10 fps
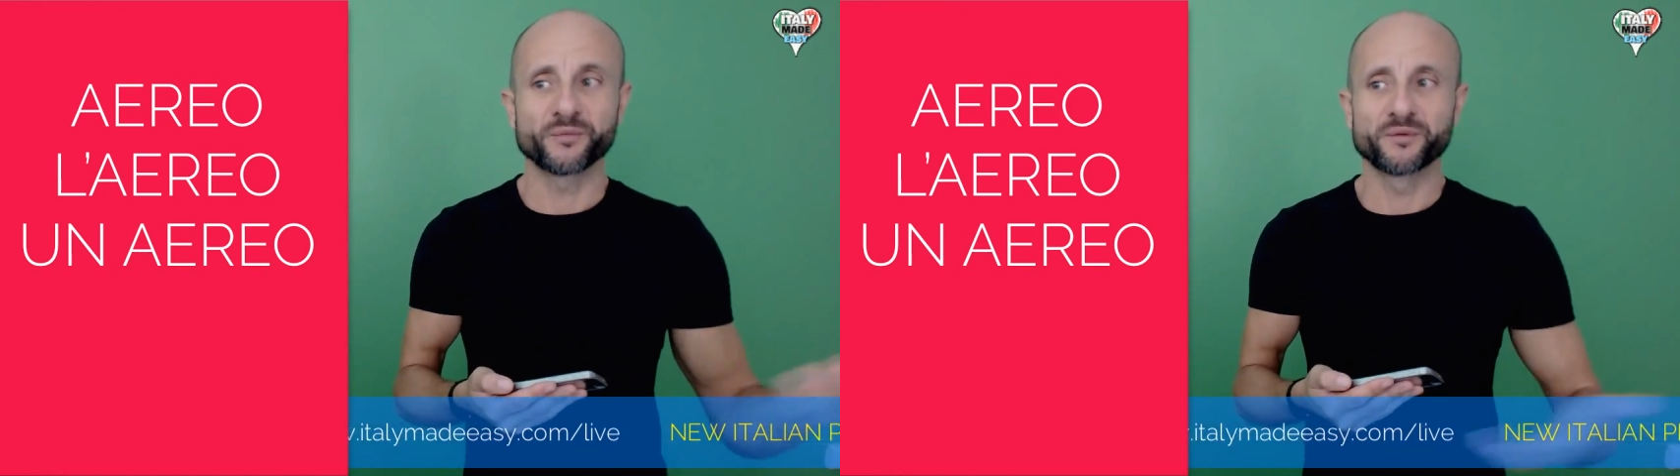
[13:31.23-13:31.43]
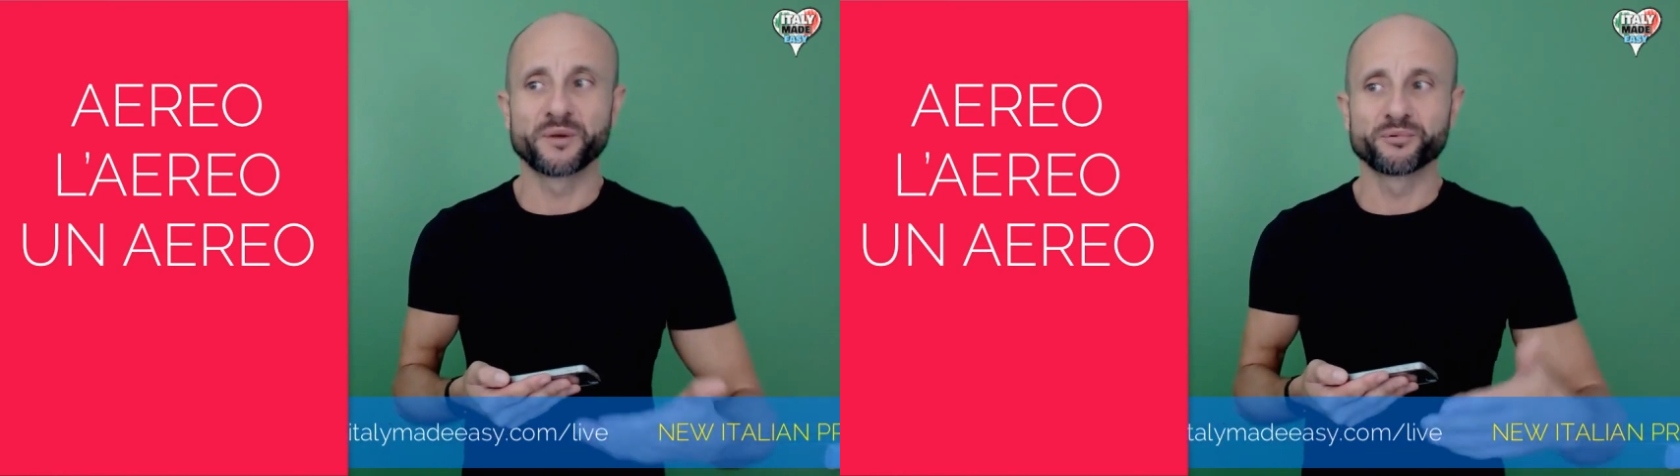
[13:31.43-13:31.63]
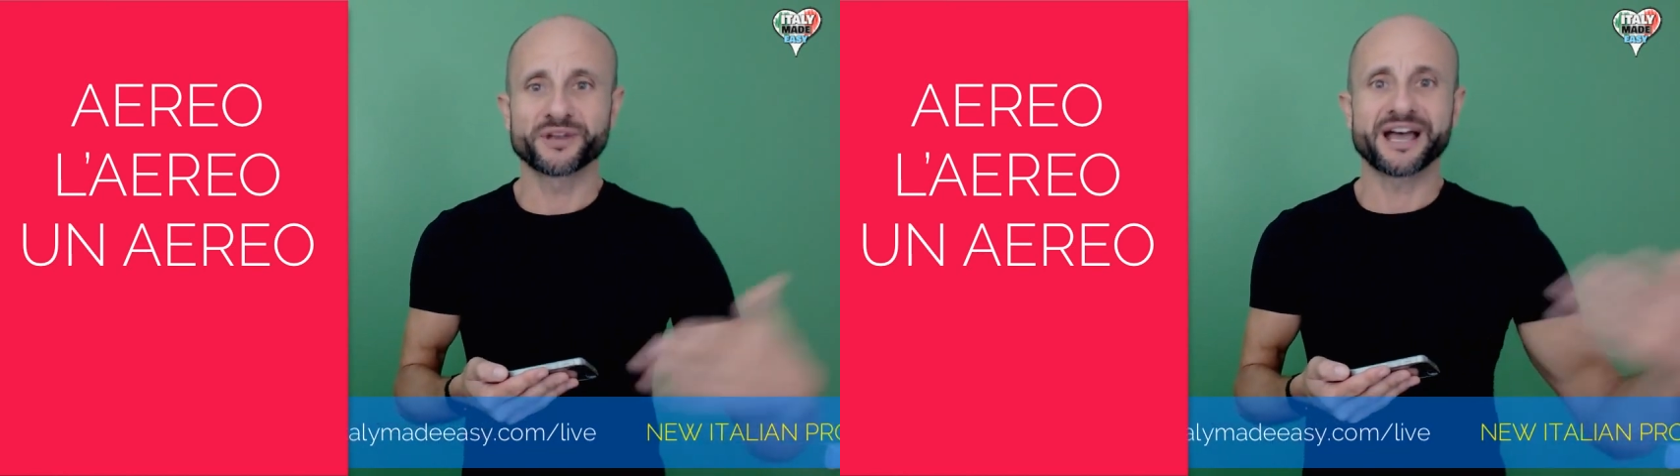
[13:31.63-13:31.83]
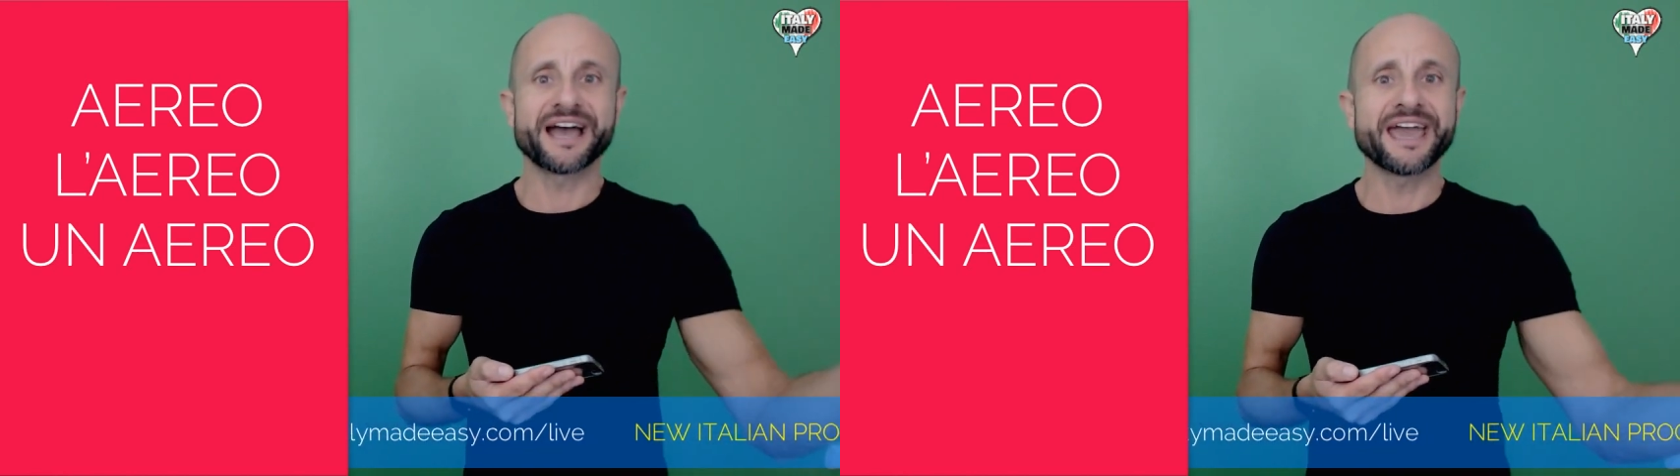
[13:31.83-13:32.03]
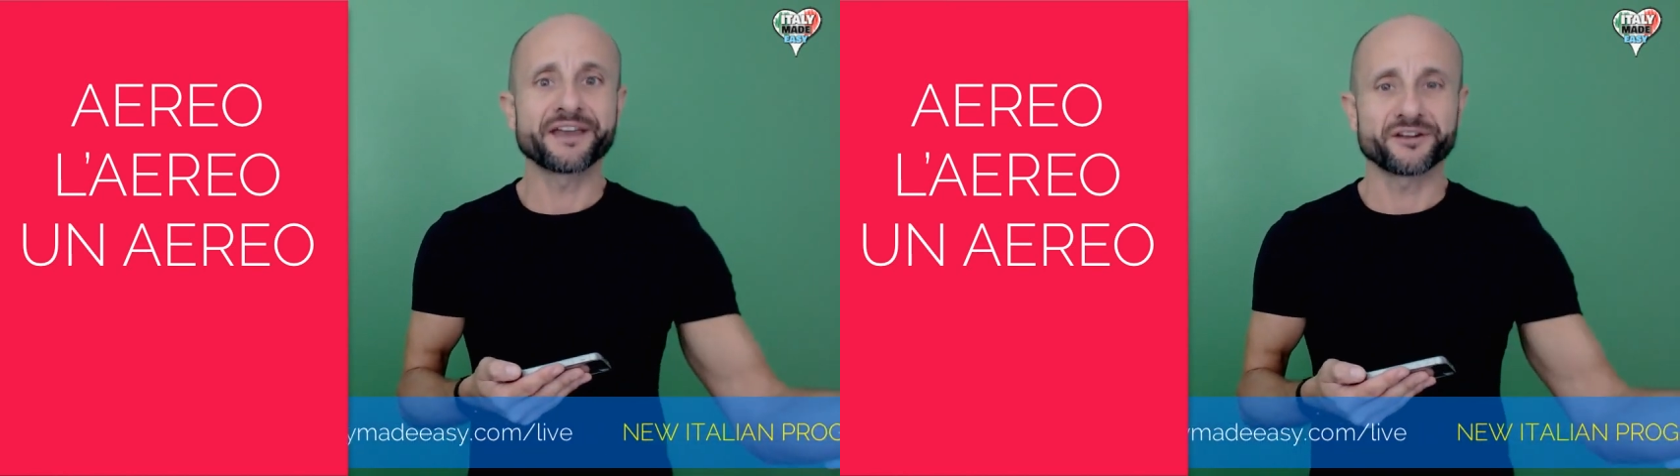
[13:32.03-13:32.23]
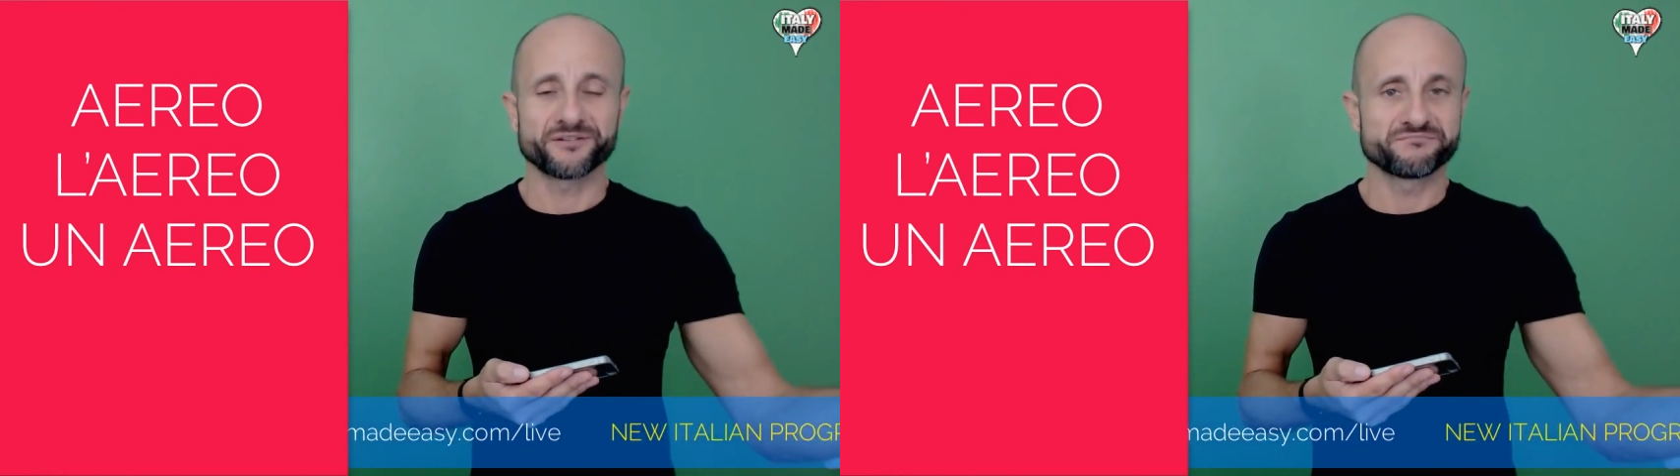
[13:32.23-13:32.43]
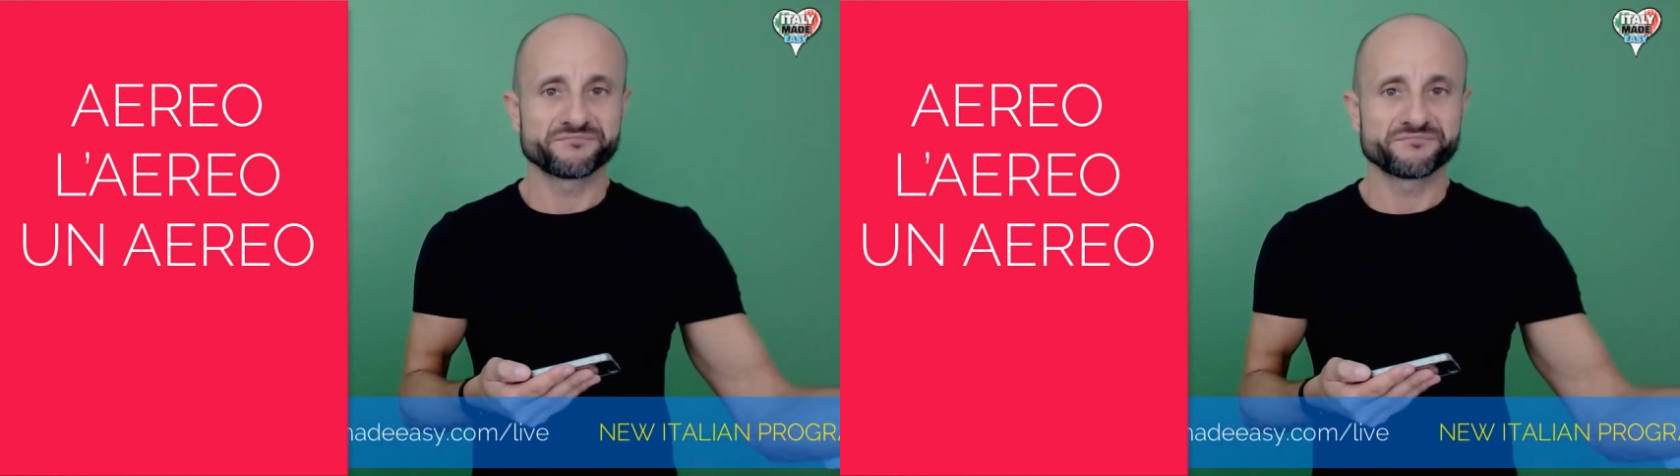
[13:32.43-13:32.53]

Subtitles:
when we put aereo.